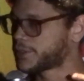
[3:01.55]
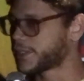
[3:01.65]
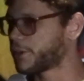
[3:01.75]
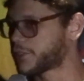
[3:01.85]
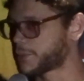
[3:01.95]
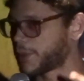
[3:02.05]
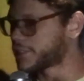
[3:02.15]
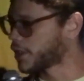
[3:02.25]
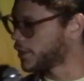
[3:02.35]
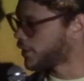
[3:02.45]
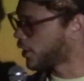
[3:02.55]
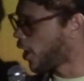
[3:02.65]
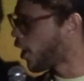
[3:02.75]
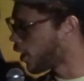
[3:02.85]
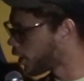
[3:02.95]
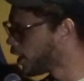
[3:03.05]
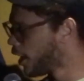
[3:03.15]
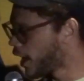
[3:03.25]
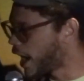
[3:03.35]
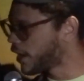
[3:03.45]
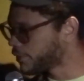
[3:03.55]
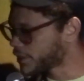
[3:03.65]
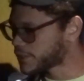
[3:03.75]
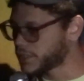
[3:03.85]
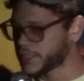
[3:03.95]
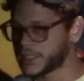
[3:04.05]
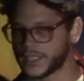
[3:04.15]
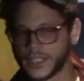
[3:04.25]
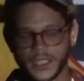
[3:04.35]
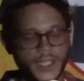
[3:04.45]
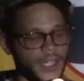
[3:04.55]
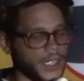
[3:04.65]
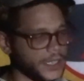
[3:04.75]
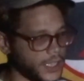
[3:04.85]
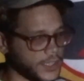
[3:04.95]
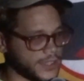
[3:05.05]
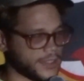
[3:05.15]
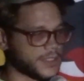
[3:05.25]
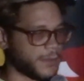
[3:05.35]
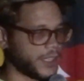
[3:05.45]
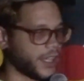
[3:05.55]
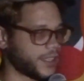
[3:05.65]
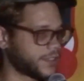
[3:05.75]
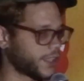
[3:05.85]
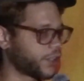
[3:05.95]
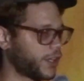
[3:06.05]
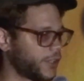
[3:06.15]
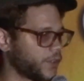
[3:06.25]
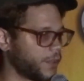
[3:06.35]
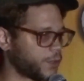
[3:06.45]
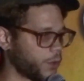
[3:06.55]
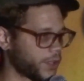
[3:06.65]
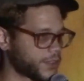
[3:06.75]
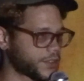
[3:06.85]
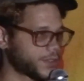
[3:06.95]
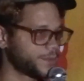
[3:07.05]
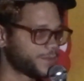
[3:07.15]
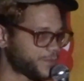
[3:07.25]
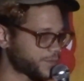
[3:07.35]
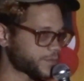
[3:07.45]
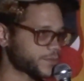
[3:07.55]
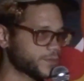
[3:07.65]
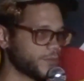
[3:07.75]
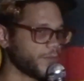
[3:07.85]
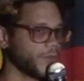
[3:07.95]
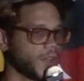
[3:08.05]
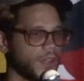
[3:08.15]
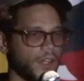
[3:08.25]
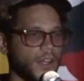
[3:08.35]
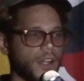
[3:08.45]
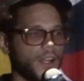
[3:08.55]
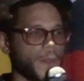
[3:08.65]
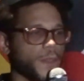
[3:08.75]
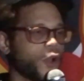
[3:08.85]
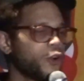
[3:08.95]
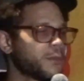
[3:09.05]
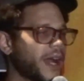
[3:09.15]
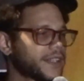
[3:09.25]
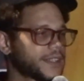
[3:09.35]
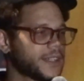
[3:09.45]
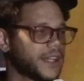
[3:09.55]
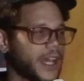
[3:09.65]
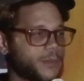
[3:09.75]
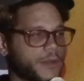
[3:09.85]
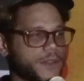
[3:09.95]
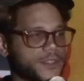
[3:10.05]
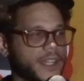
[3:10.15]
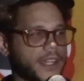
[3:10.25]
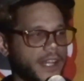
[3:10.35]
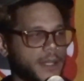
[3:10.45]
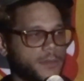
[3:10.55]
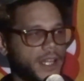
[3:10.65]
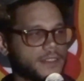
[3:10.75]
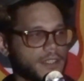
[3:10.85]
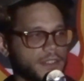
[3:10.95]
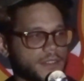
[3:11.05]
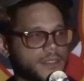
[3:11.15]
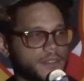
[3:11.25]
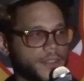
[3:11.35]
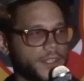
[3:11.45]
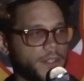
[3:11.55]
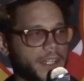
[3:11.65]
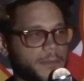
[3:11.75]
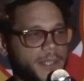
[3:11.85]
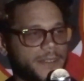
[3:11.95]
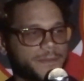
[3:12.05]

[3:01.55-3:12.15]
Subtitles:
cigarettes with my son in the car, obviously. Unless it's my lucky cigarette, of course. Who am I to deny of those secondhand blessings? You know what I mean?